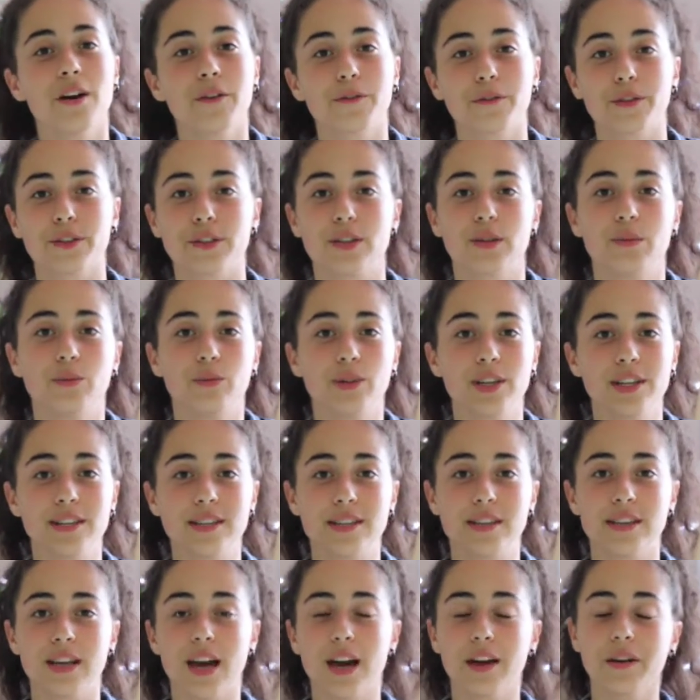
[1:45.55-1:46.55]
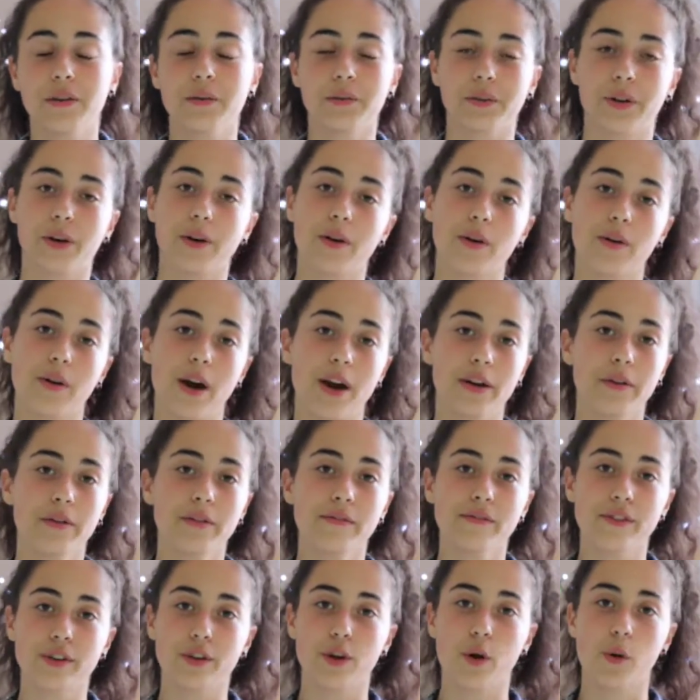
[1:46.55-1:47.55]
For some reason, I don't know, I don't
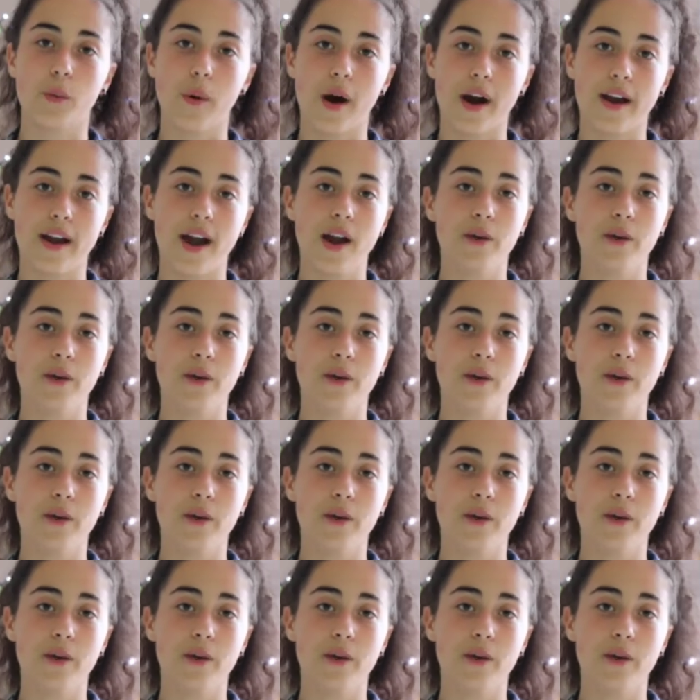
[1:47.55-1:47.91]
even know why.